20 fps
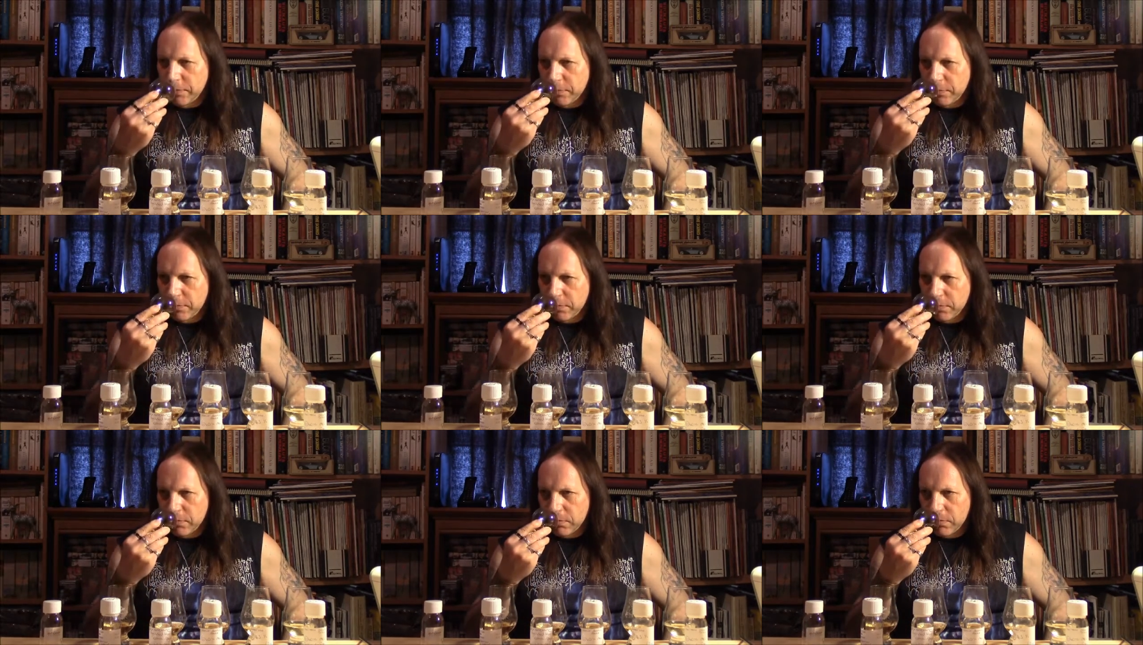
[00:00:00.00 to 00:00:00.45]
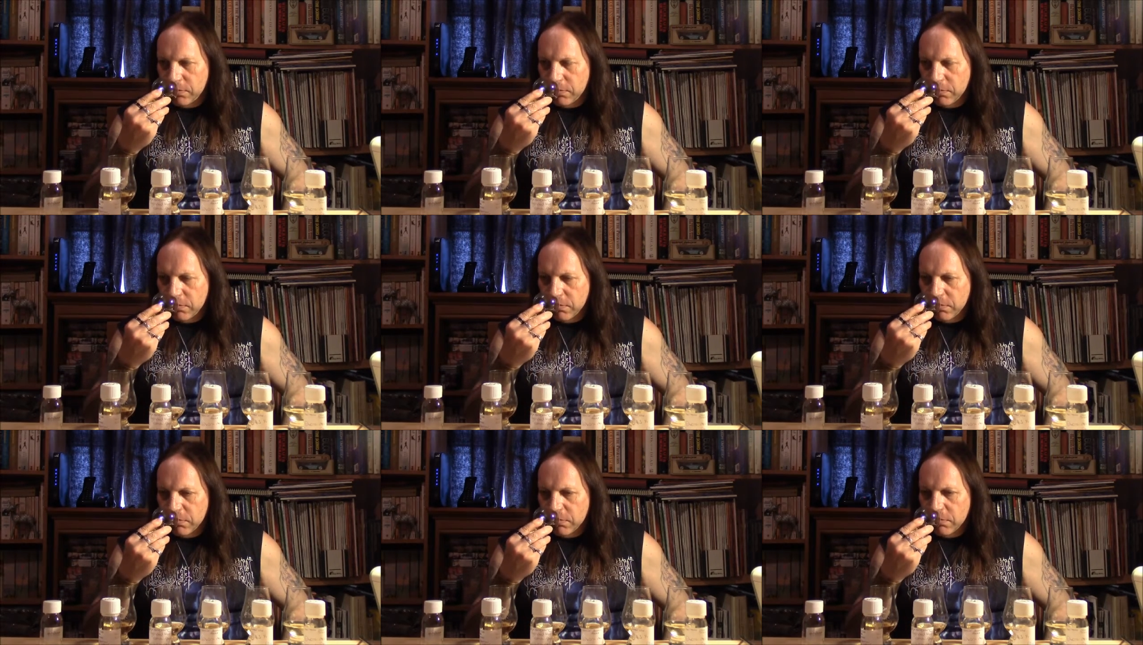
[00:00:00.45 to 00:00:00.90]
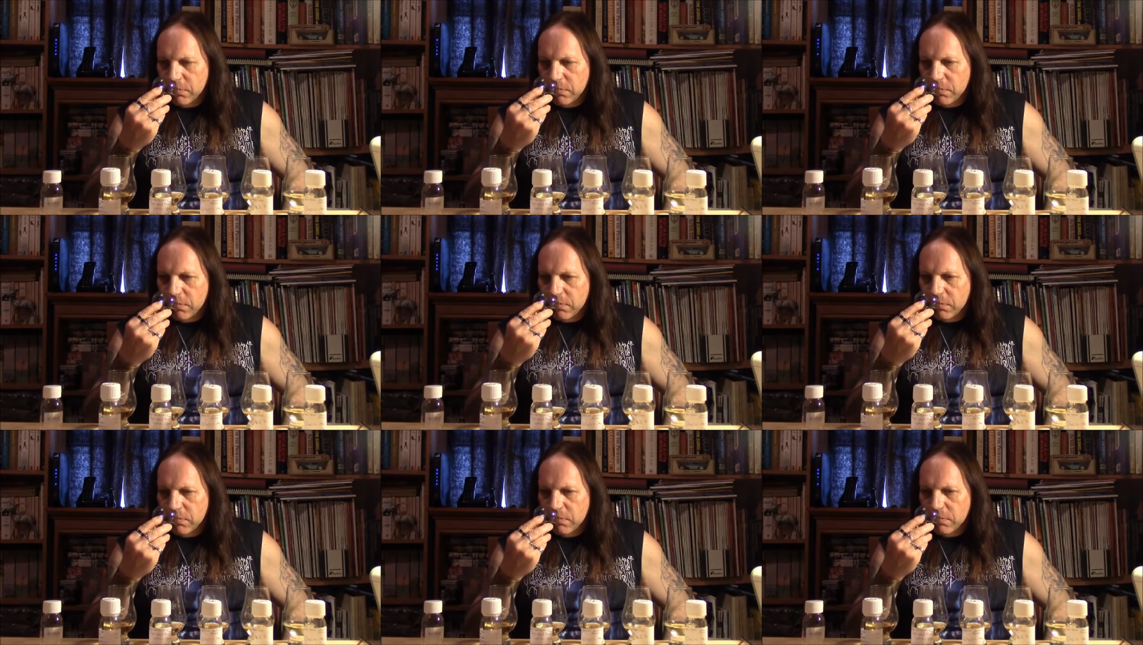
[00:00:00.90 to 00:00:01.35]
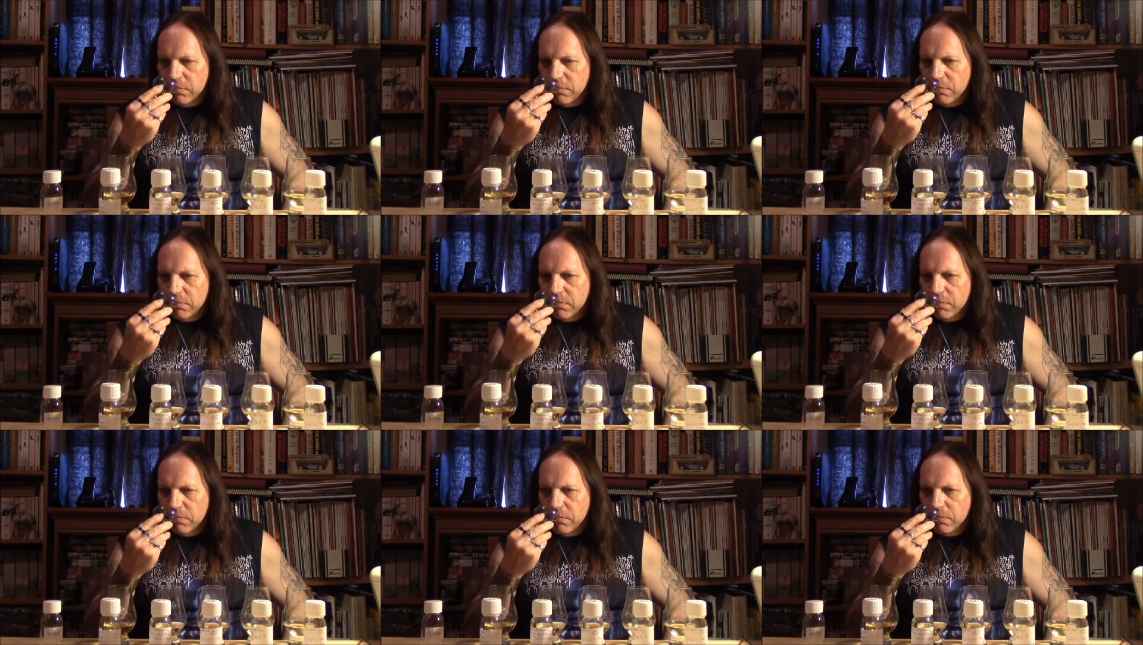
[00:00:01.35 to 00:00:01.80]

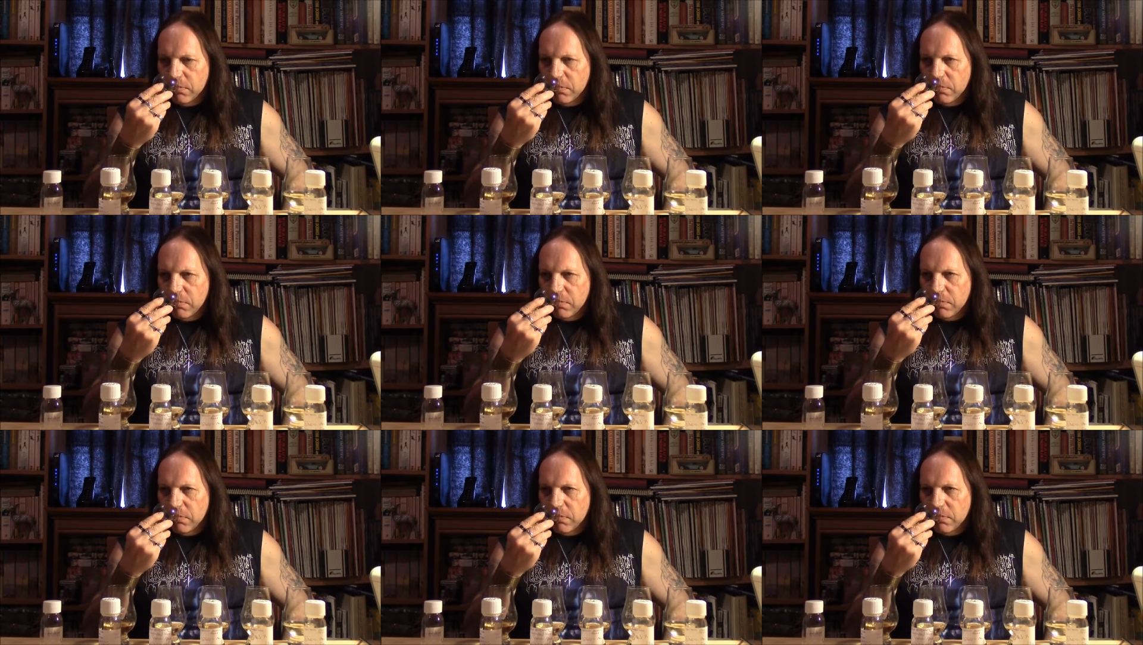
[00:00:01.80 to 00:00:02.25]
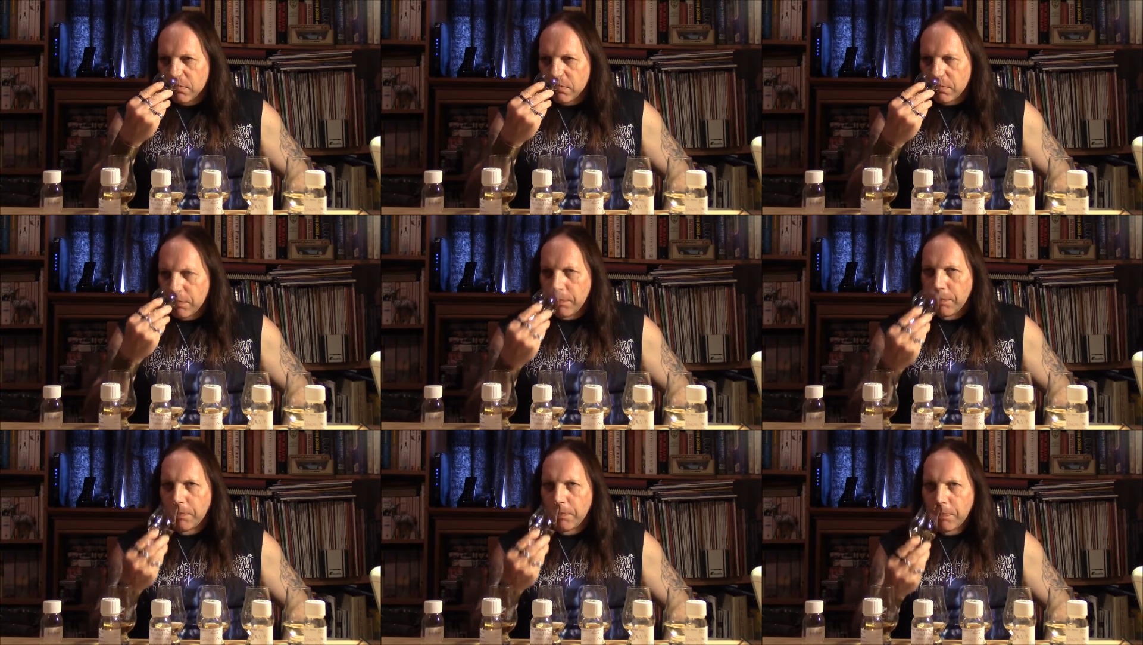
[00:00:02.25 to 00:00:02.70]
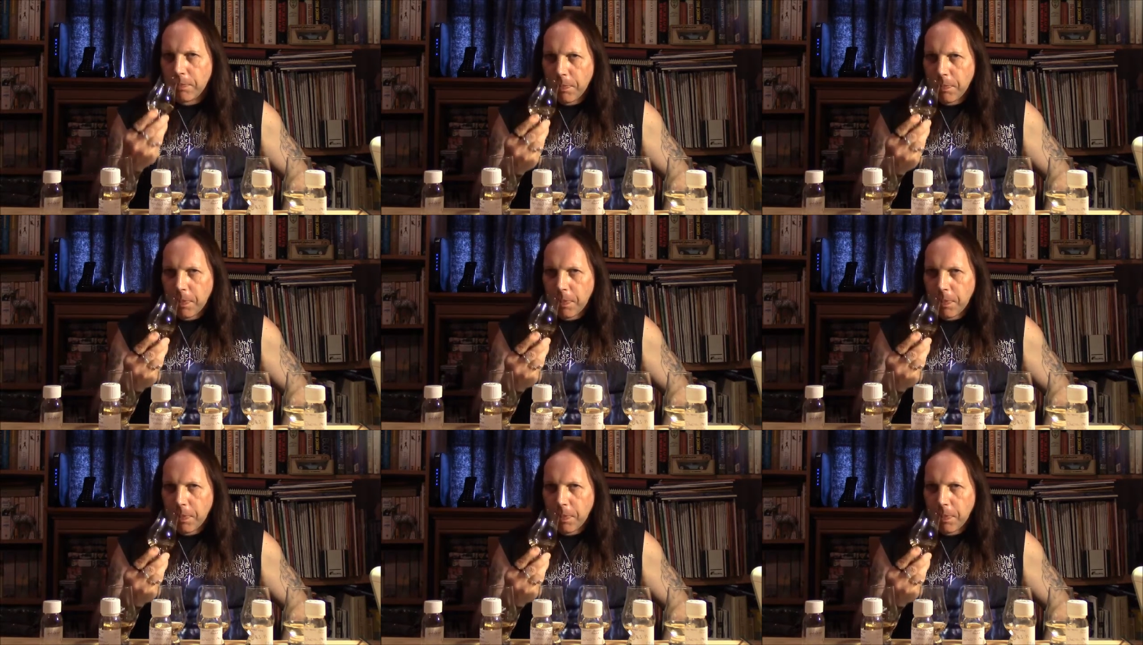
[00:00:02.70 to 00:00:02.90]
[no speech]